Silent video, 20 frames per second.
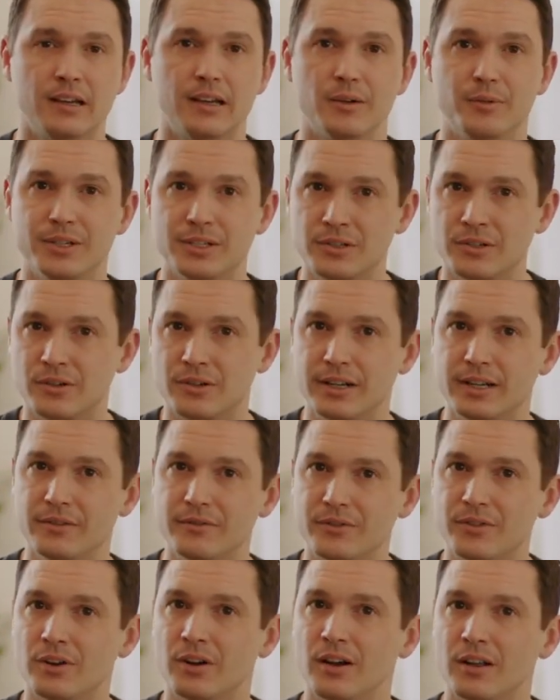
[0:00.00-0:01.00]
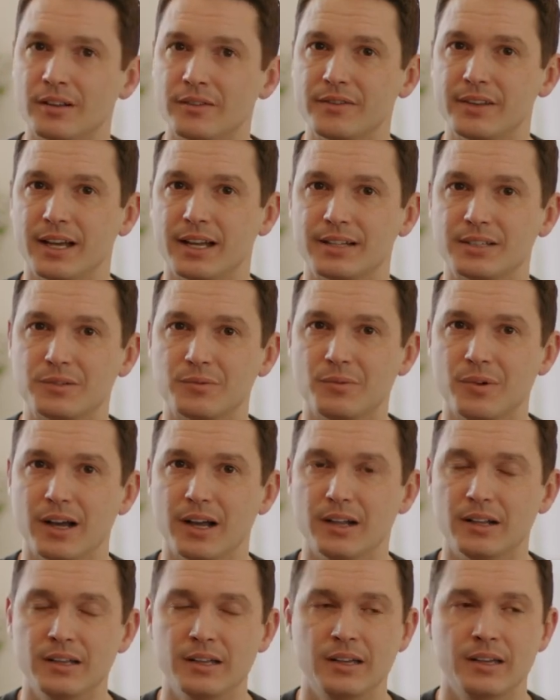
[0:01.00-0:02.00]
We screen for all of that as
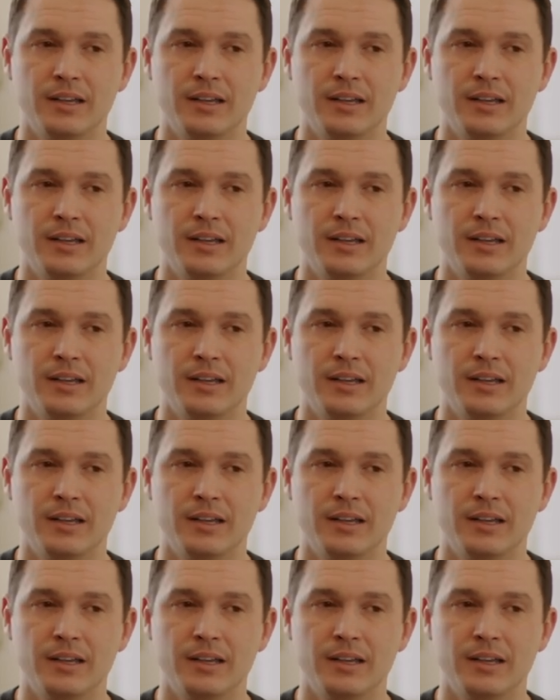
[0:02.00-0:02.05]
well,